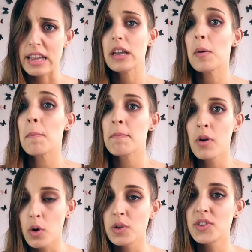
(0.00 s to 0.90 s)
like
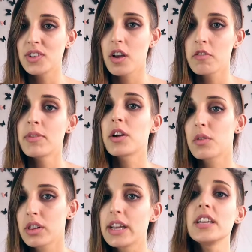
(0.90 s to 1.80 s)
most of my
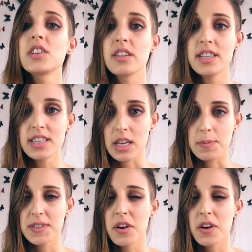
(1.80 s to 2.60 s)
relationships